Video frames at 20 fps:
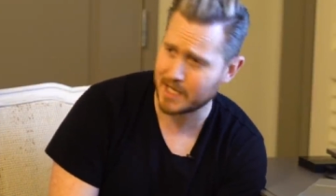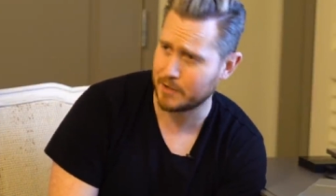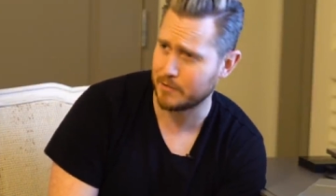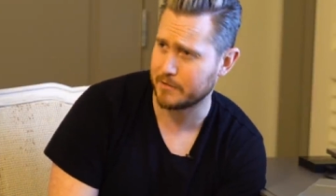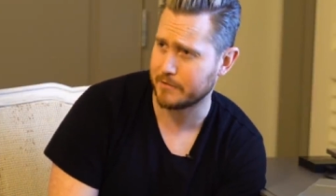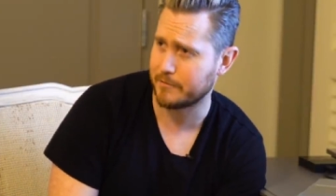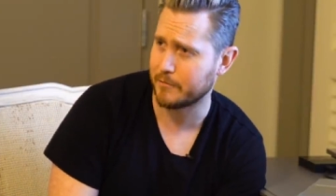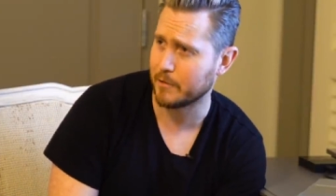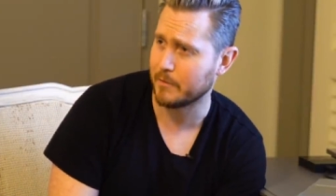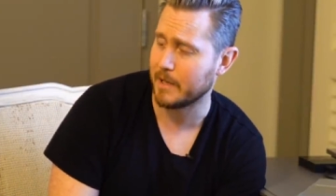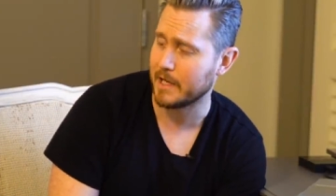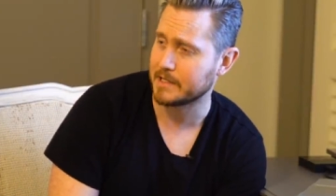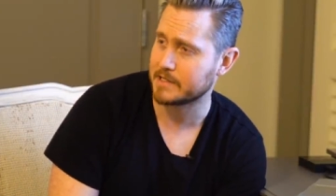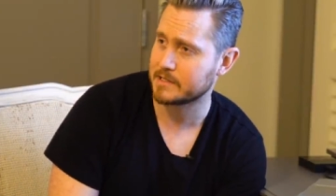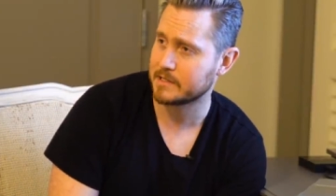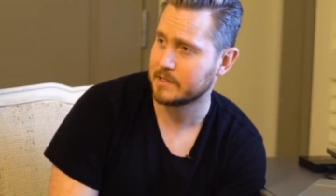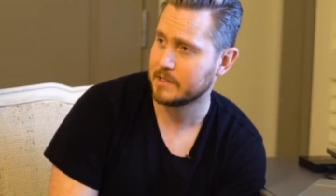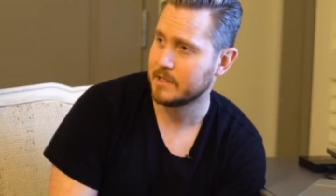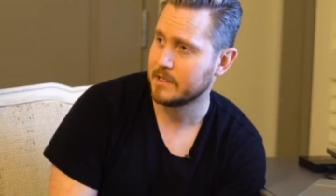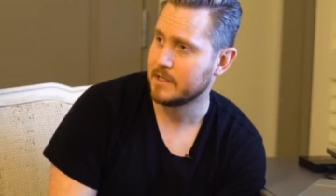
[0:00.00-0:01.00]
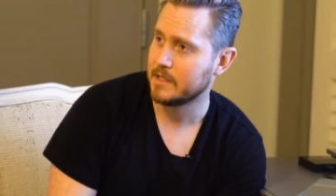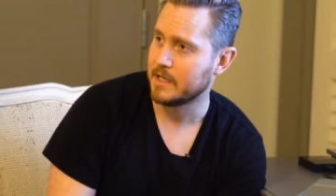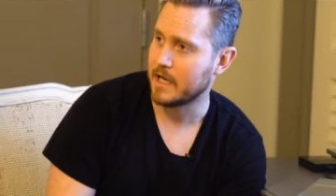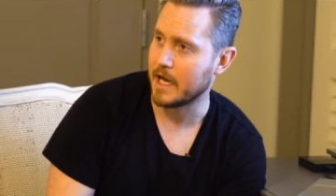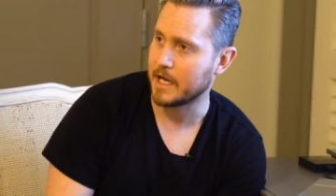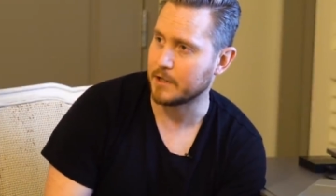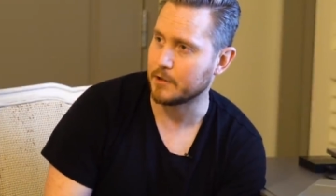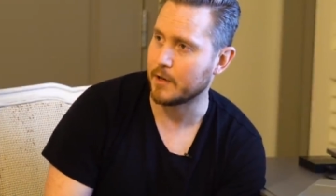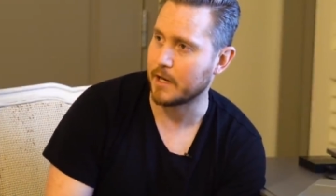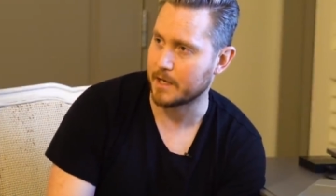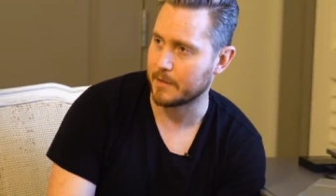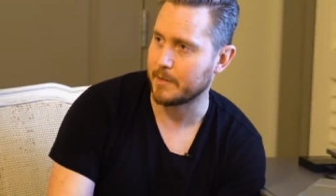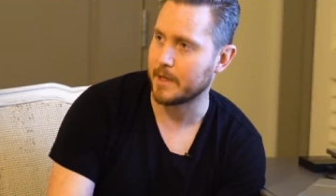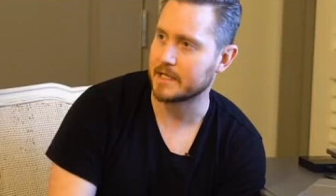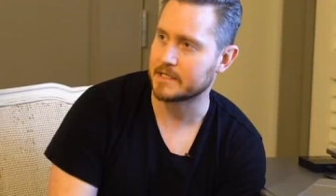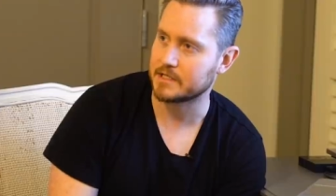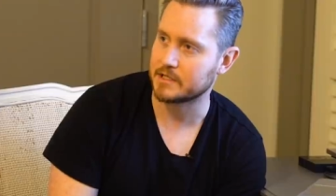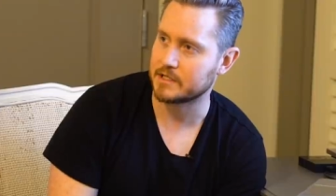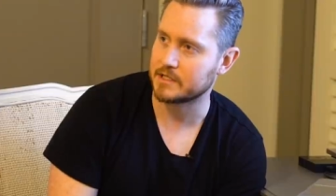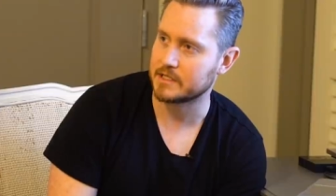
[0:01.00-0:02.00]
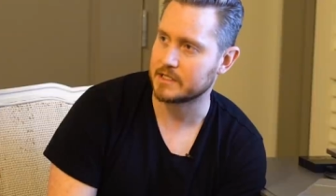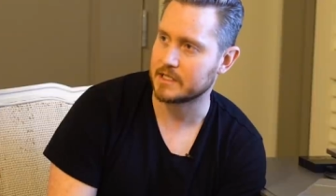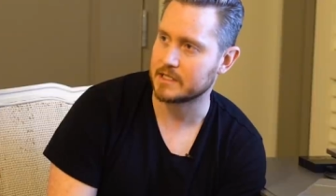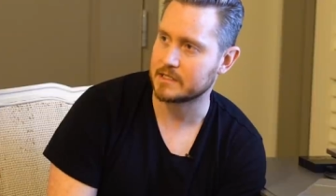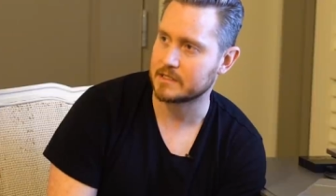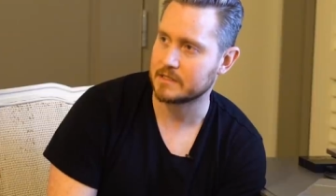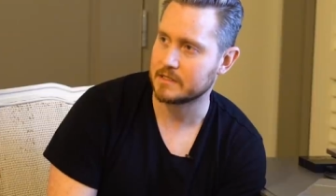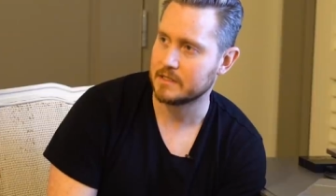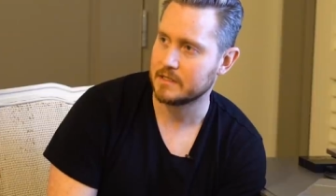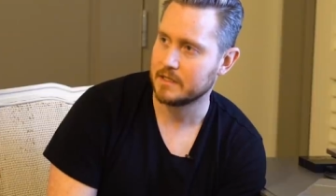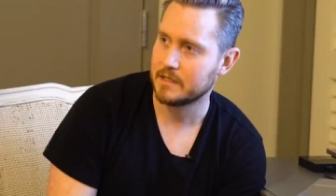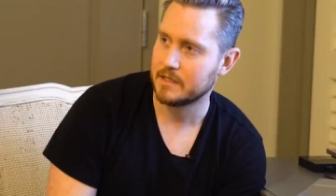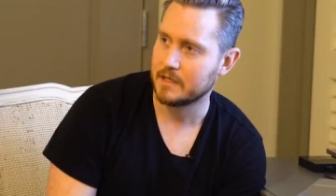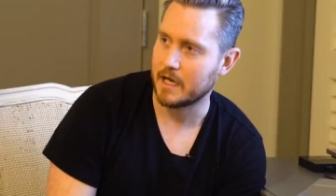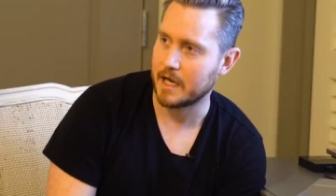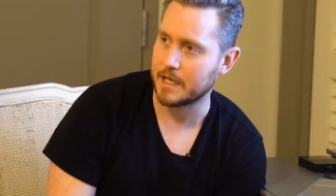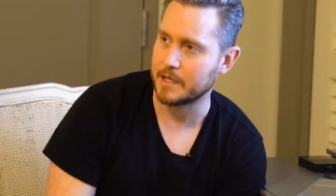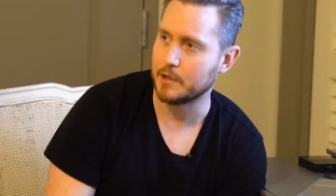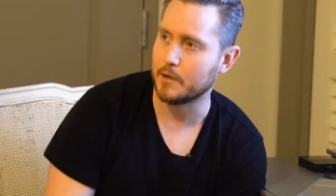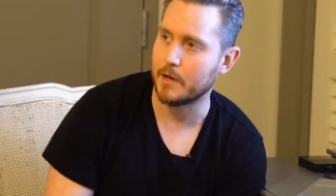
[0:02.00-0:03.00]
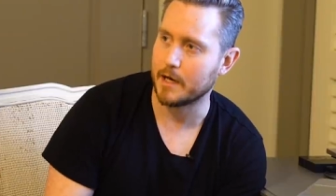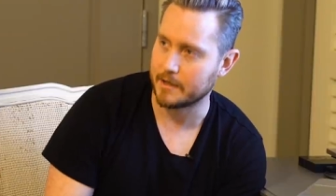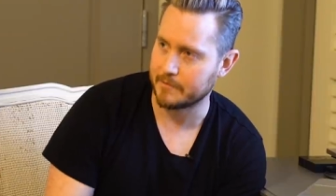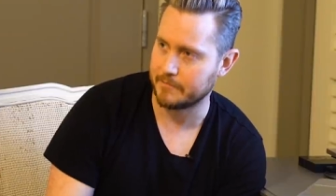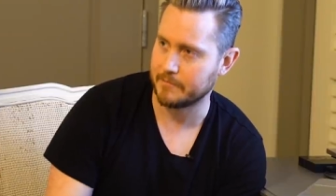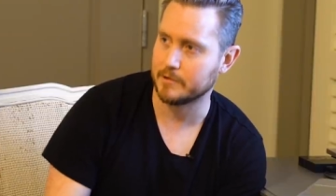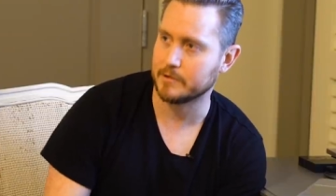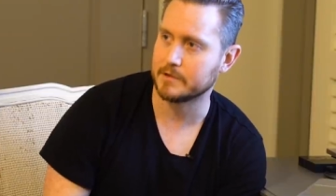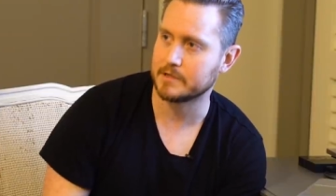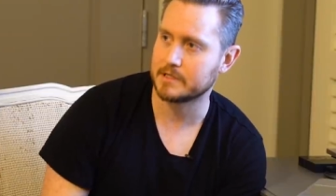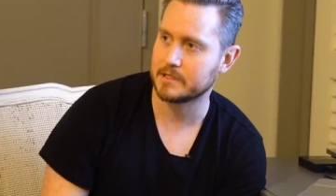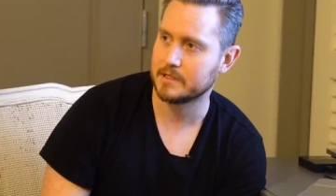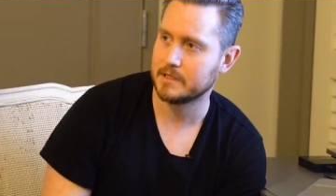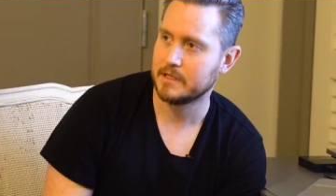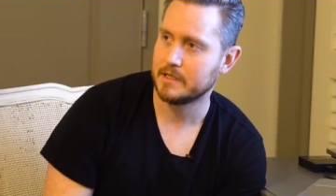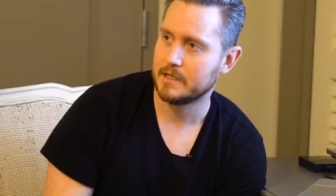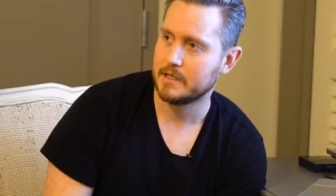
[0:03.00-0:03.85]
I know the formats. I know how to pass a shit test. I know how to flirt.